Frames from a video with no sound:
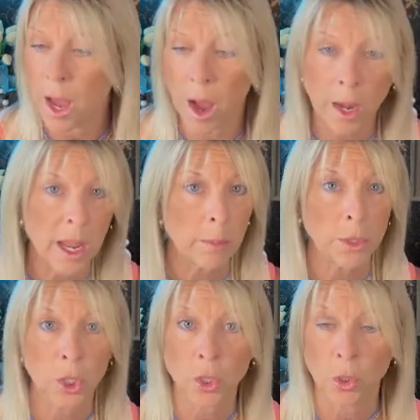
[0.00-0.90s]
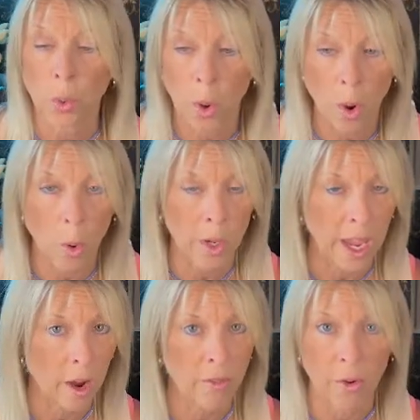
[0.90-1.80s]
unable to do or
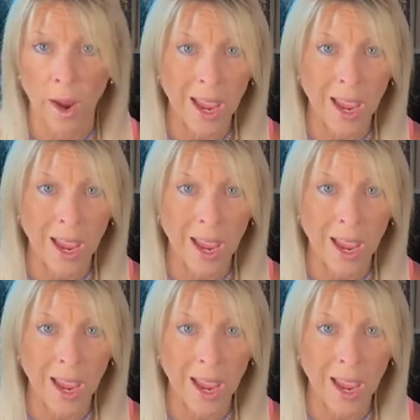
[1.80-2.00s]
care for